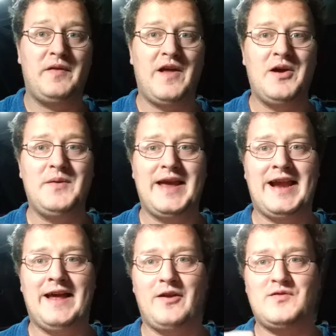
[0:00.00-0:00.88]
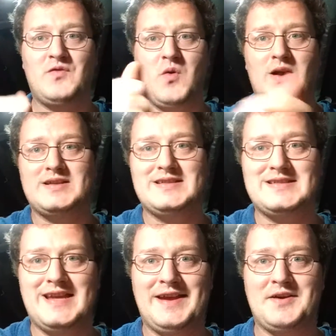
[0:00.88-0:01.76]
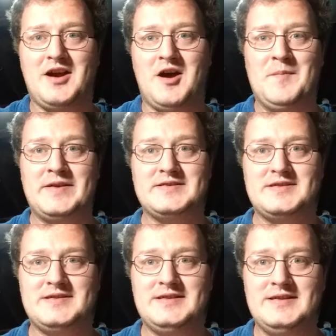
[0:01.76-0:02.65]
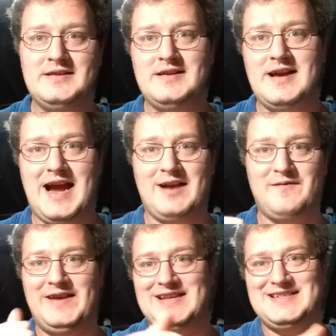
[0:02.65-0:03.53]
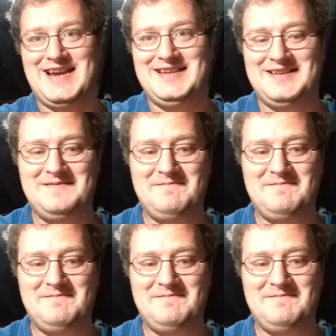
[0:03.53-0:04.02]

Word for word: below and I look forward to seeing your comments. Advita Zane.